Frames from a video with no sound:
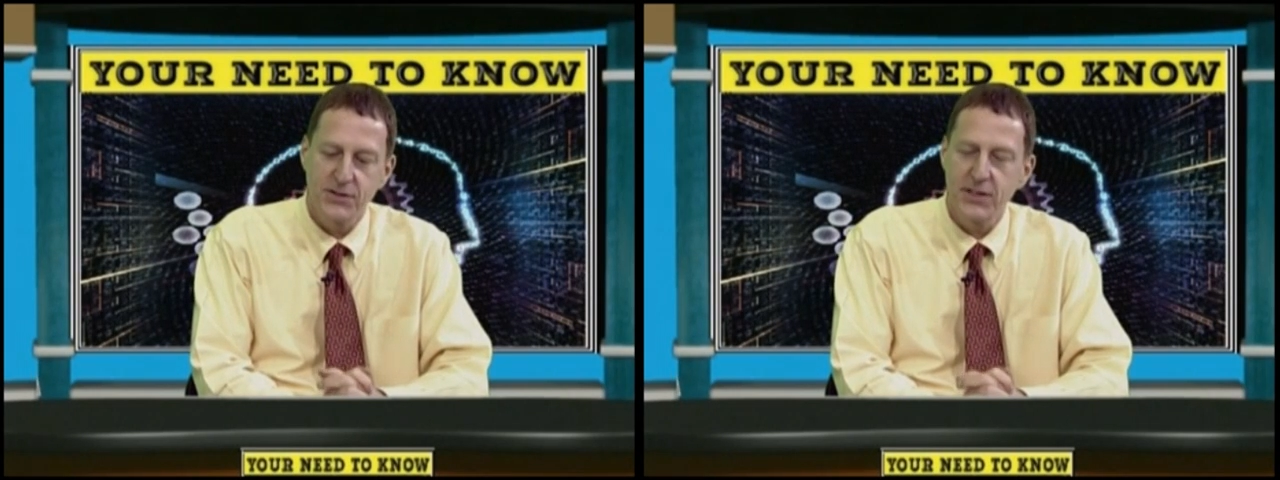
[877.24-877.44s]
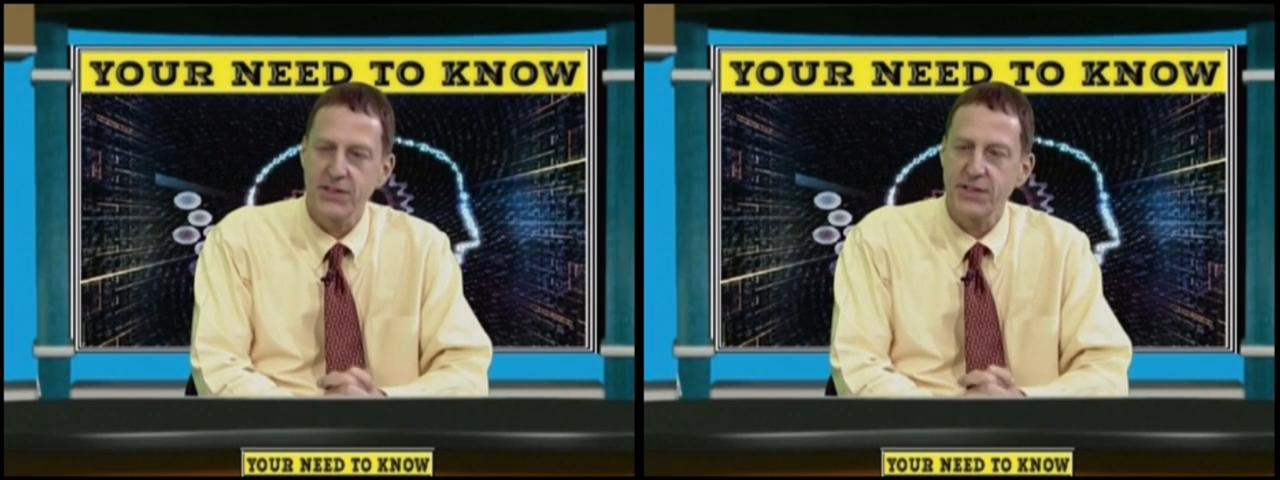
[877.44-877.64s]

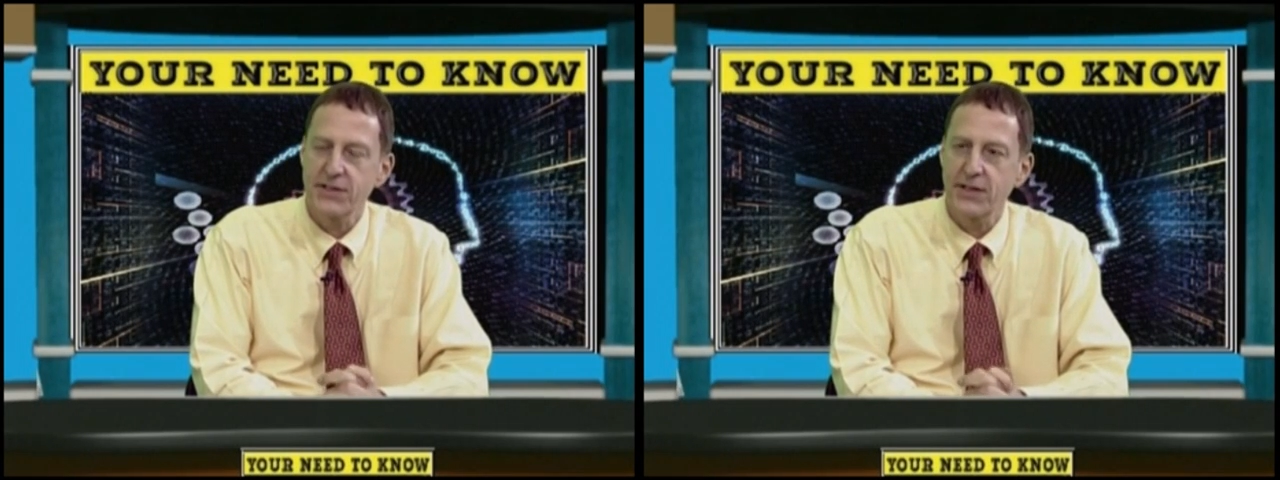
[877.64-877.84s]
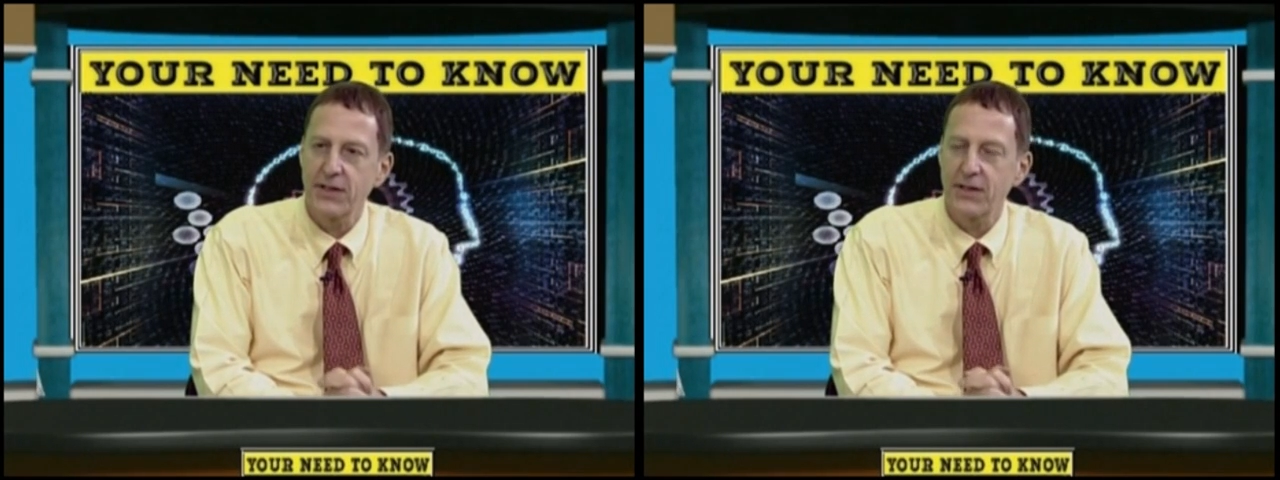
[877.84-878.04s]
So this is
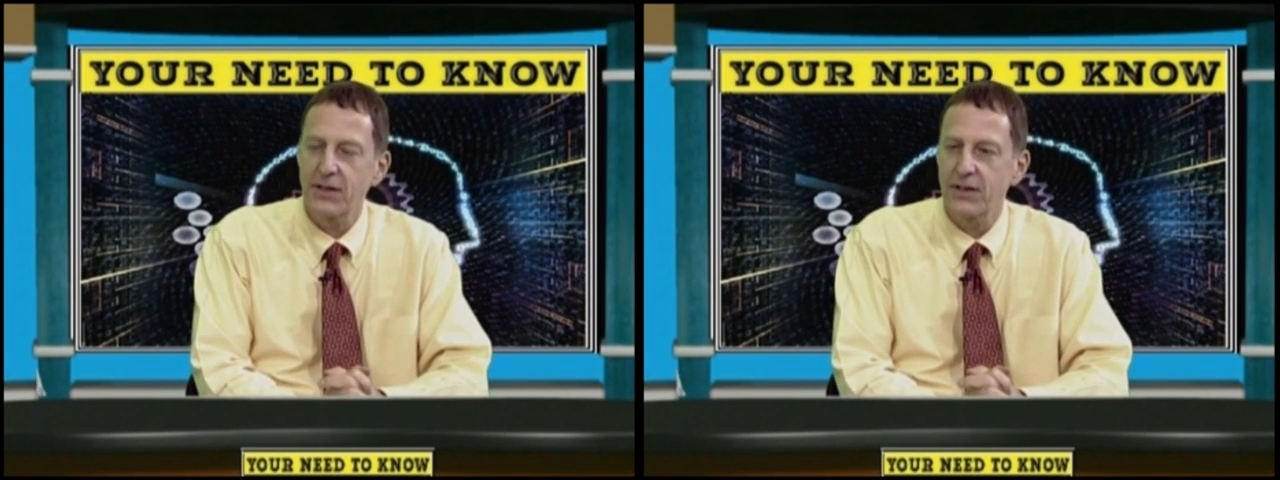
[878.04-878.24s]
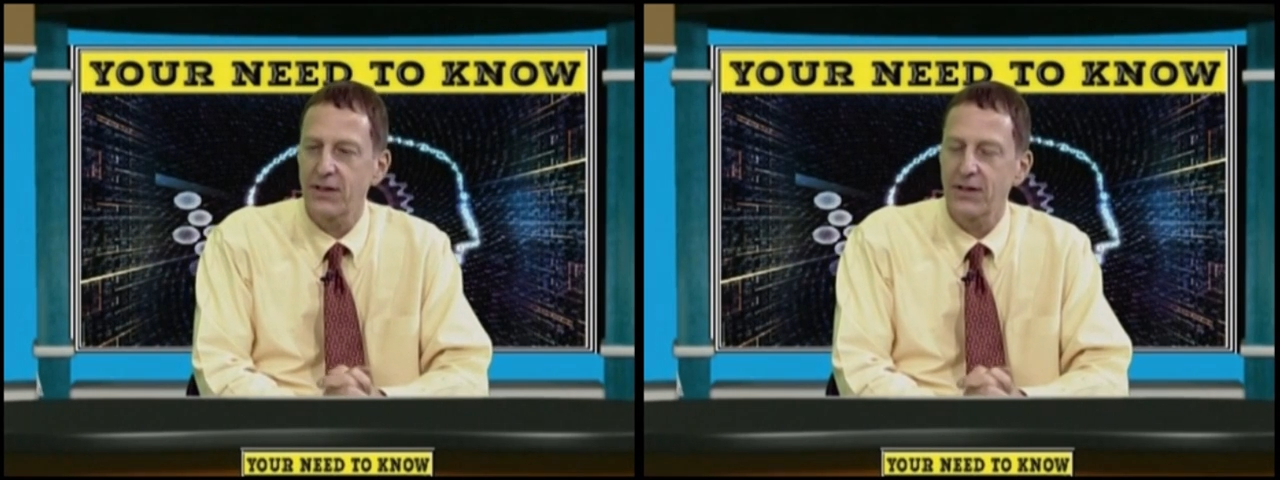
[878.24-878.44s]

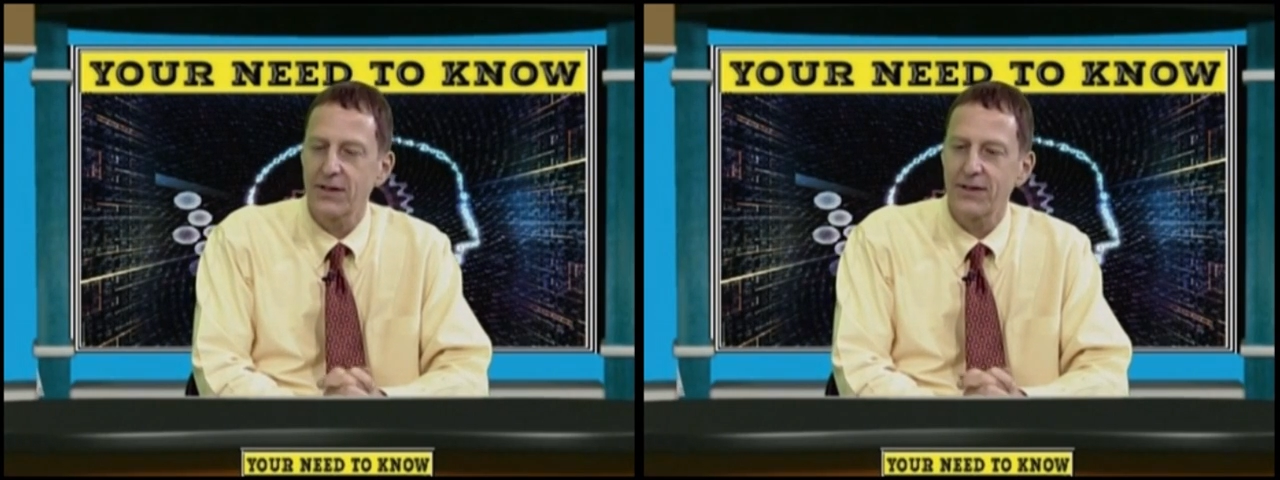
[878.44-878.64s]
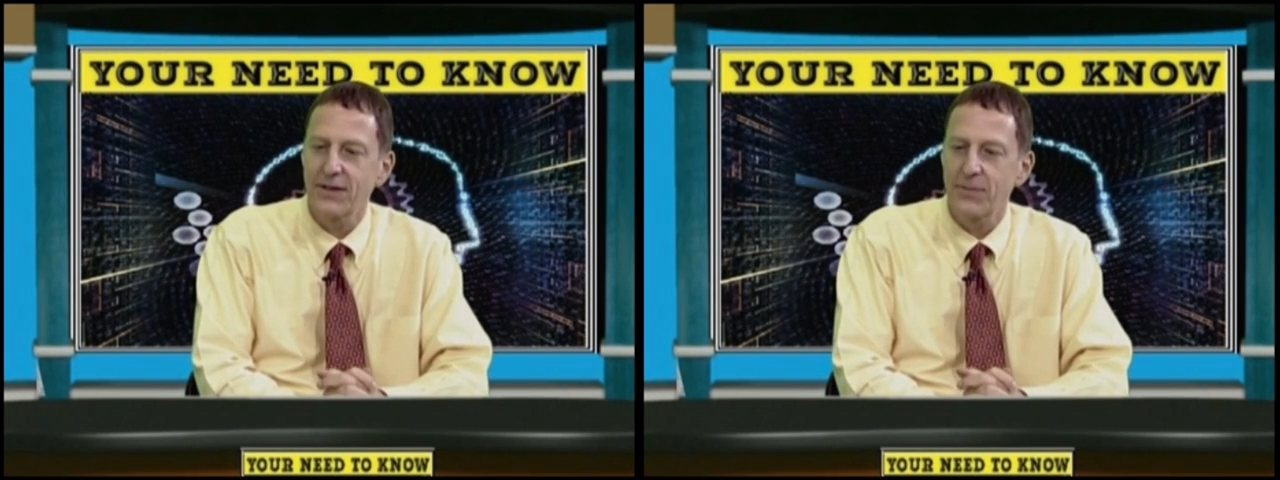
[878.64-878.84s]

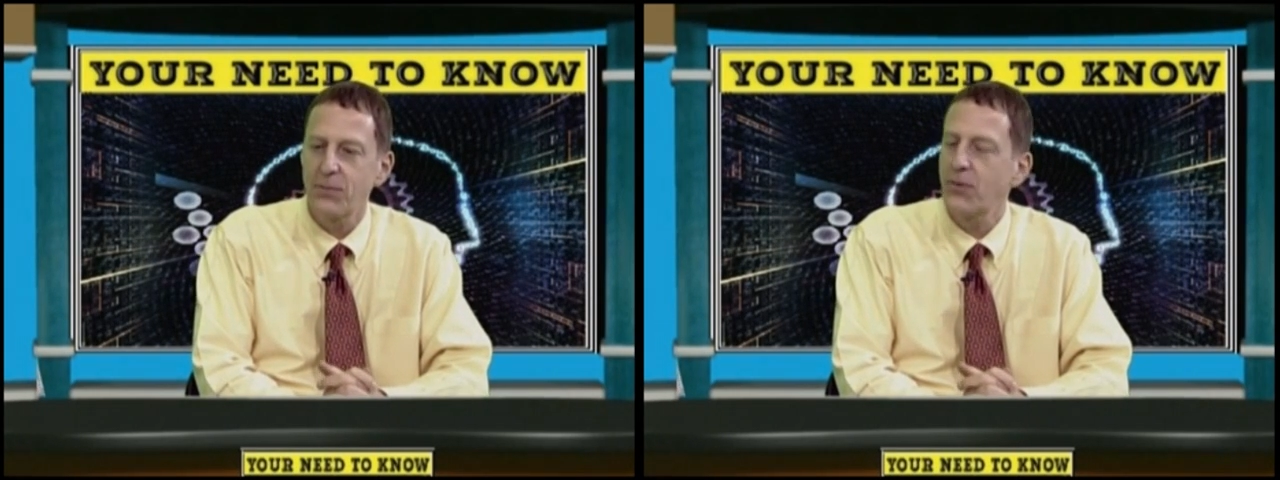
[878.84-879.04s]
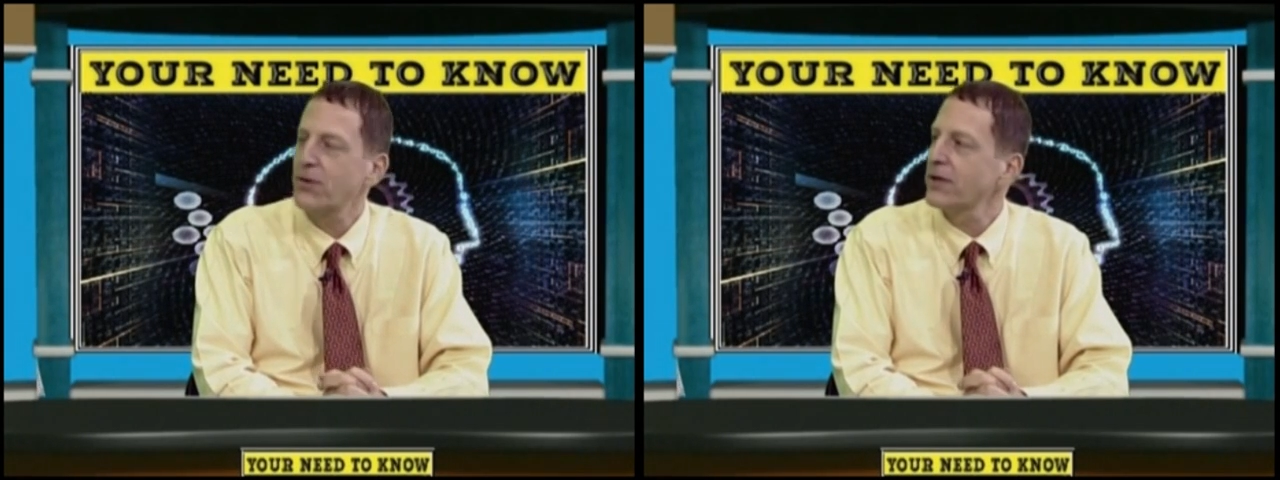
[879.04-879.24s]
a
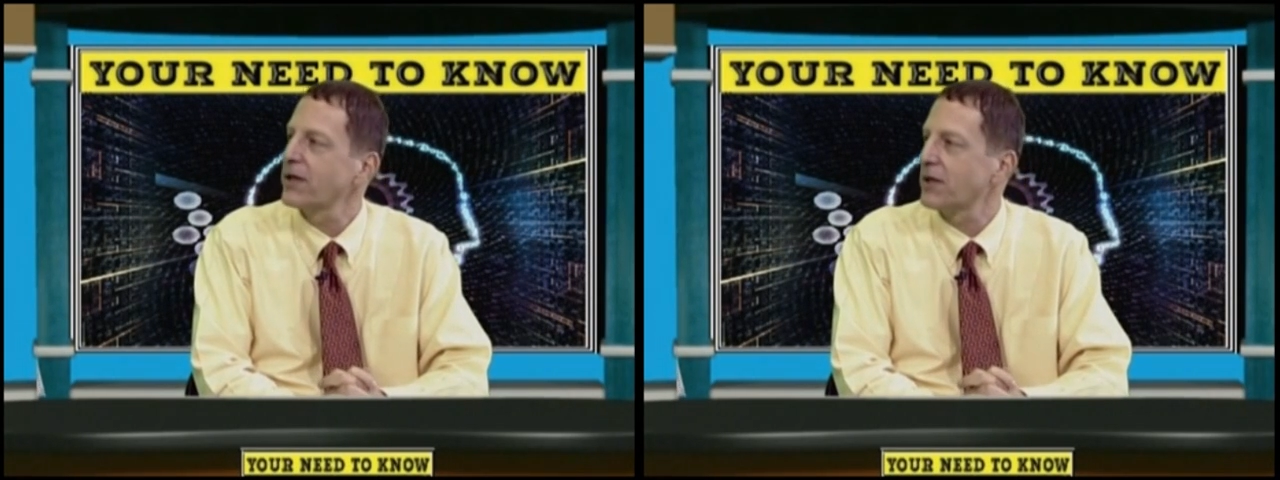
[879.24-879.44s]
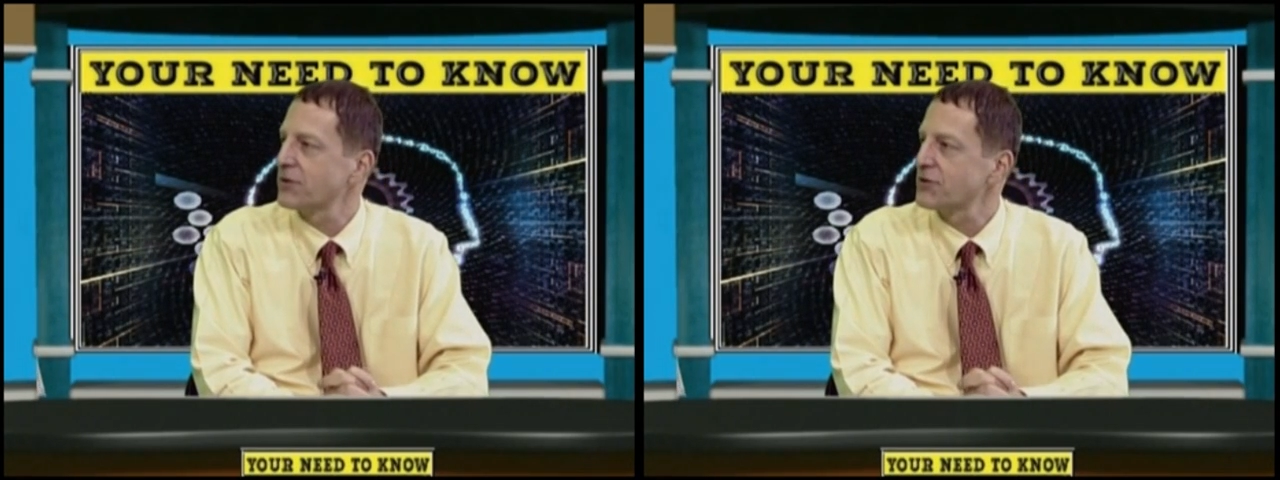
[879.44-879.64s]
poorly
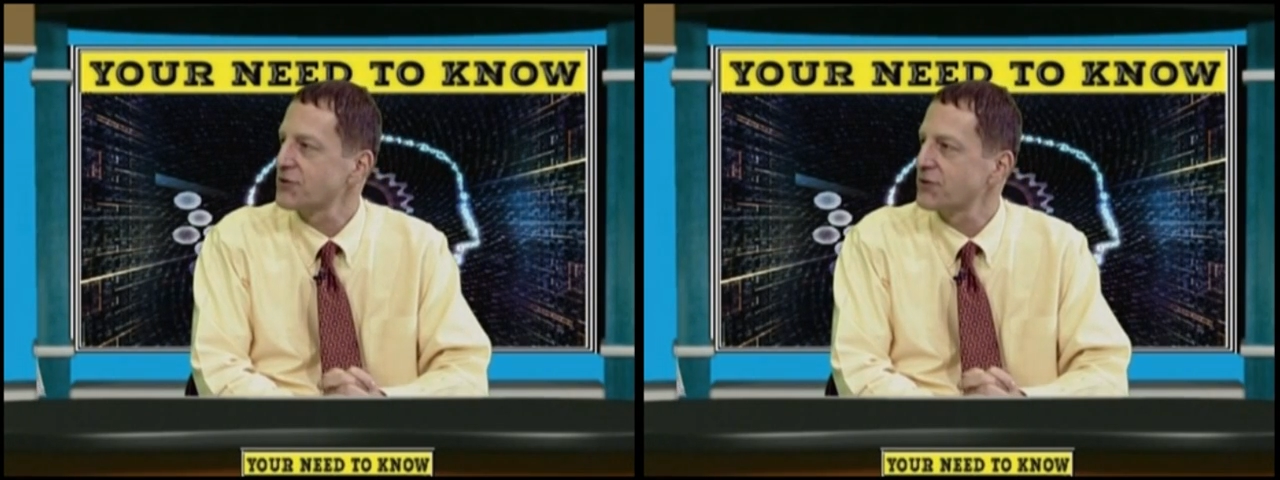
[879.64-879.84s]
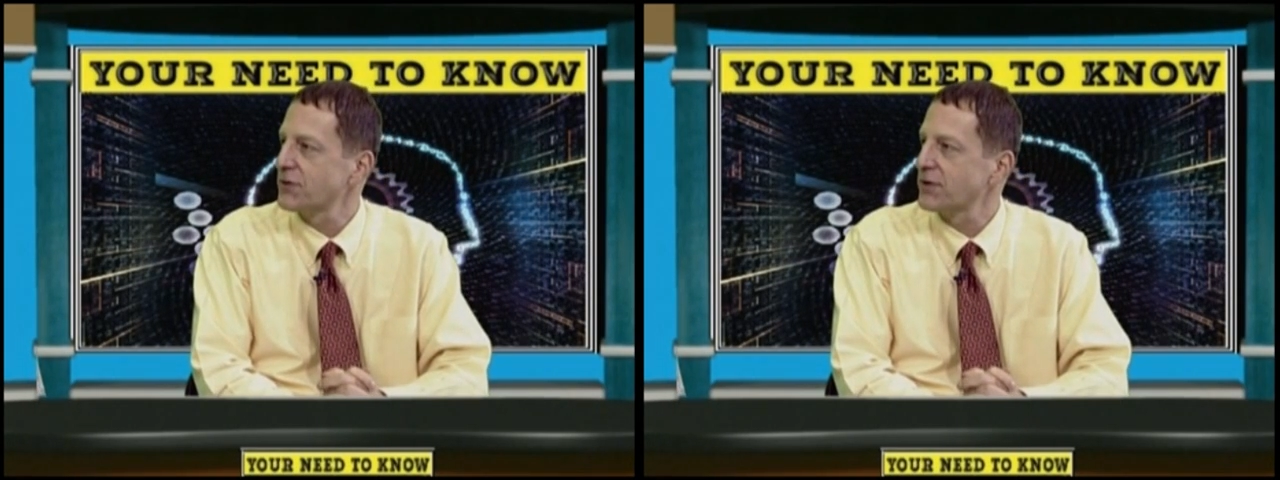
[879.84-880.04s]

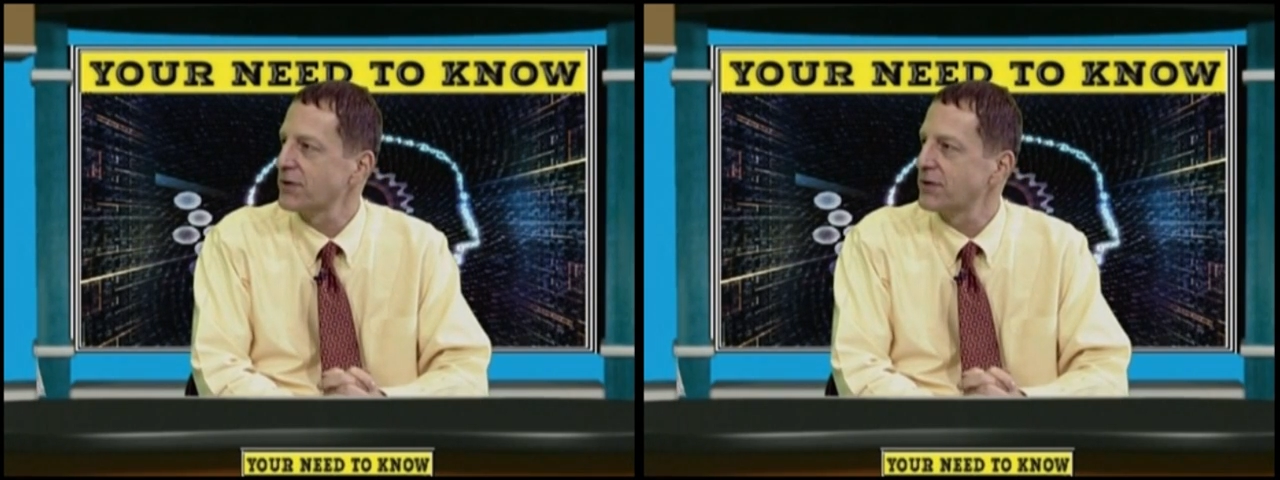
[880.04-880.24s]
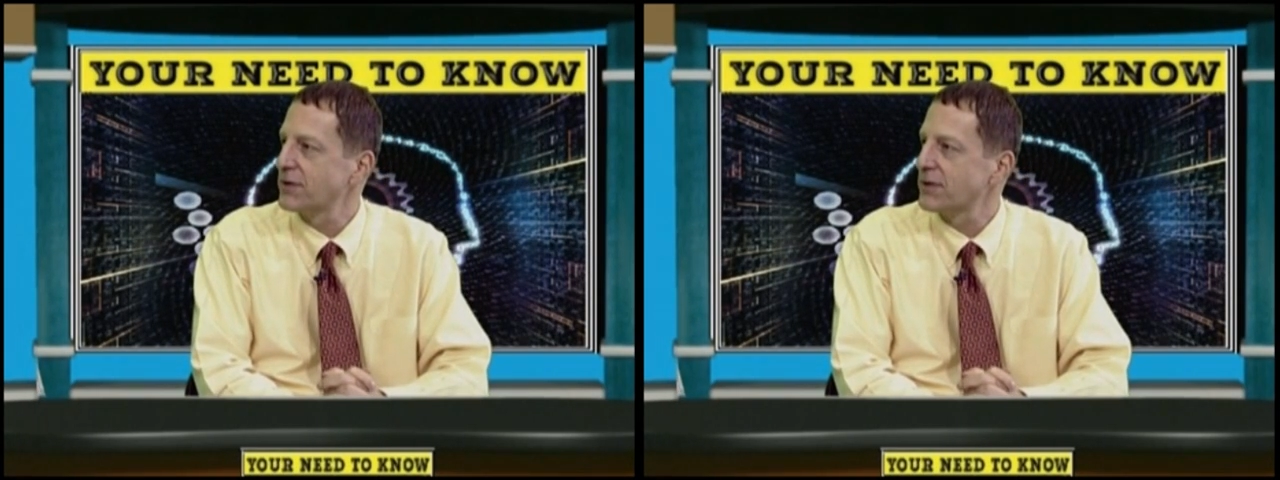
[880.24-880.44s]
understood,